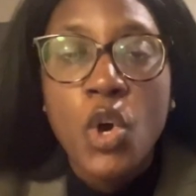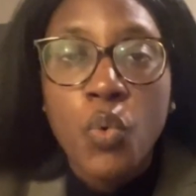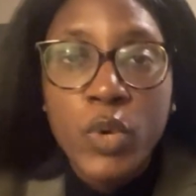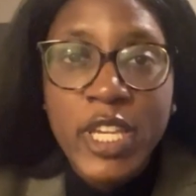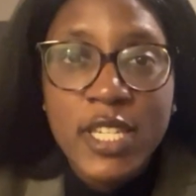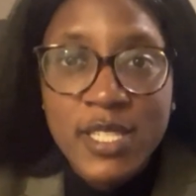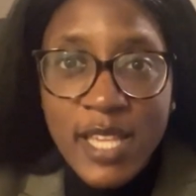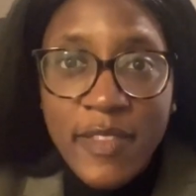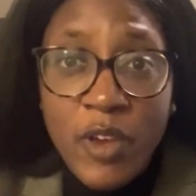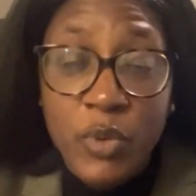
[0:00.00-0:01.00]
we
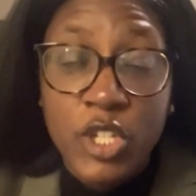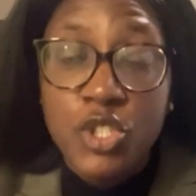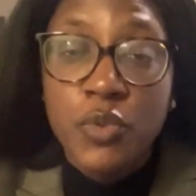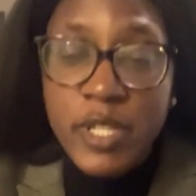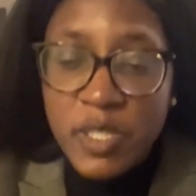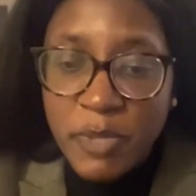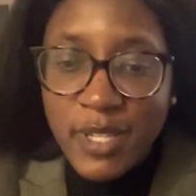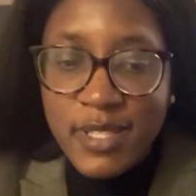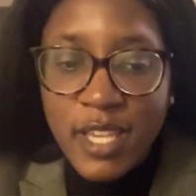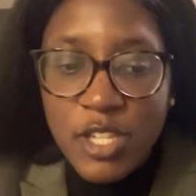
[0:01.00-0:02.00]
said that we do this
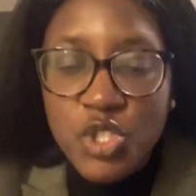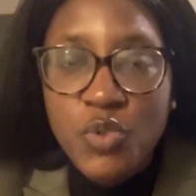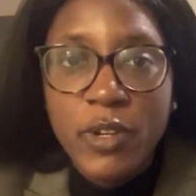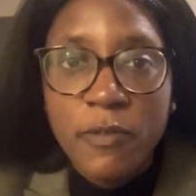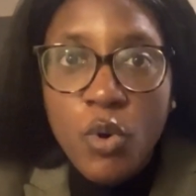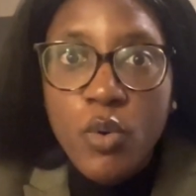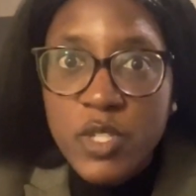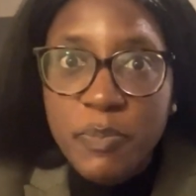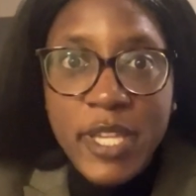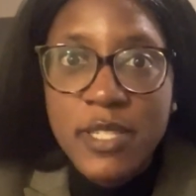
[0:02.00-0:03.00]
because the history, of
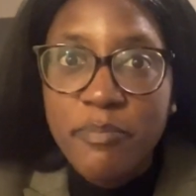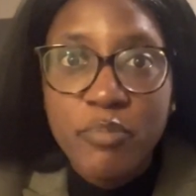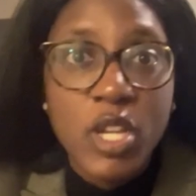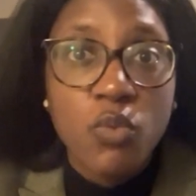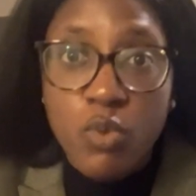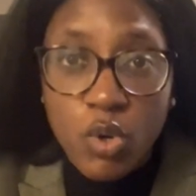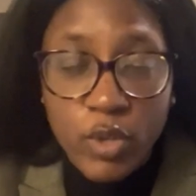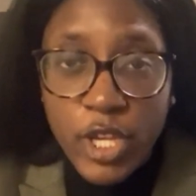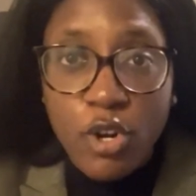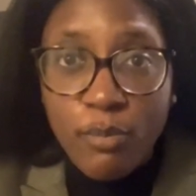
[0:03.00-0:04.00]
course, plays a big role
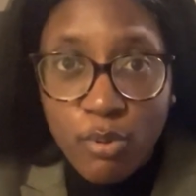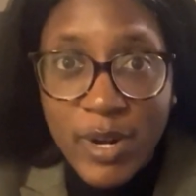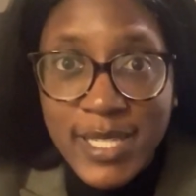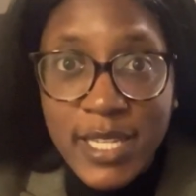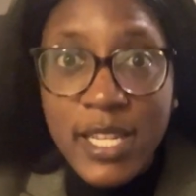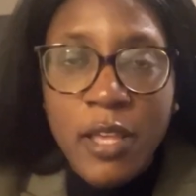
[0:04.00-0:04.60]
in our present.